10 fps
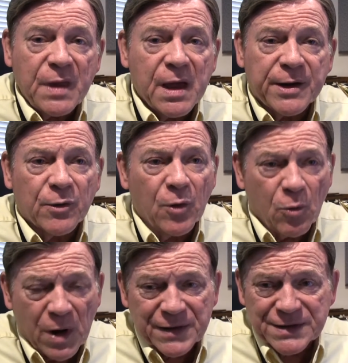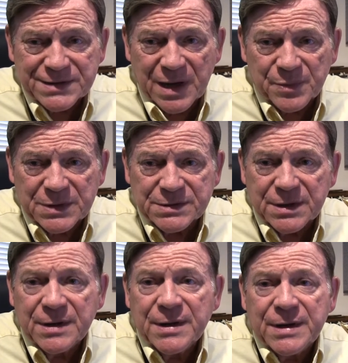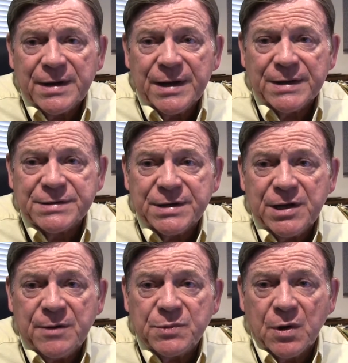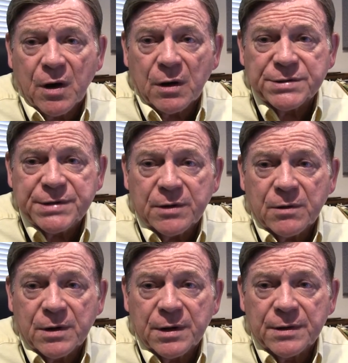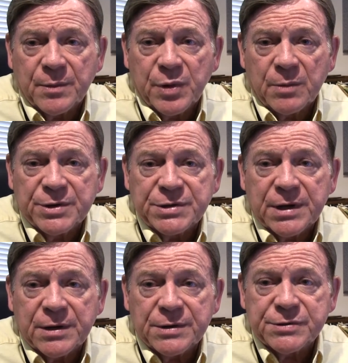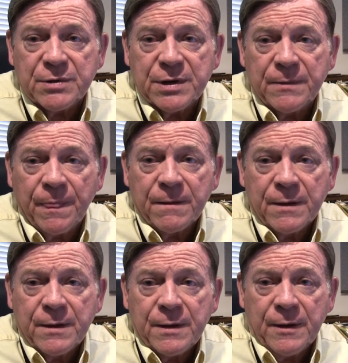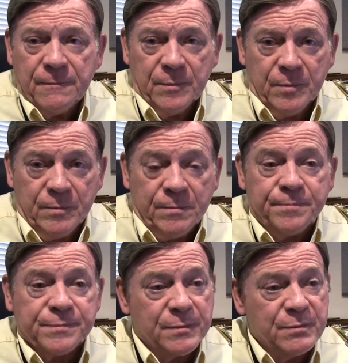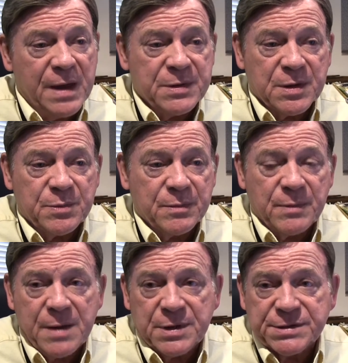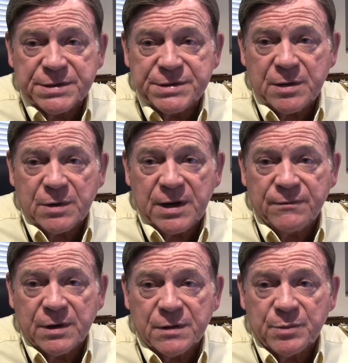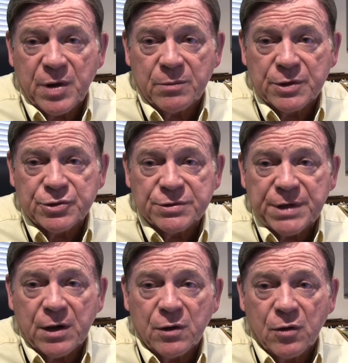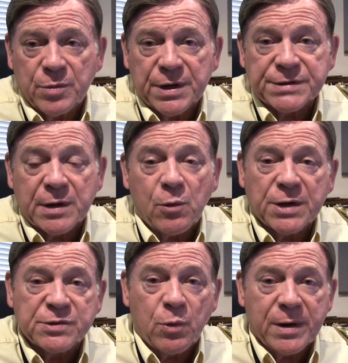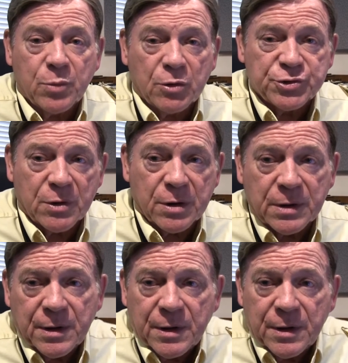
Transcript: I don't know why this happens. It's a deep, dark secret in the publishing industry. Maybe it's a secret even to the publishers, I don't know, because I watched Wayne Bergeron,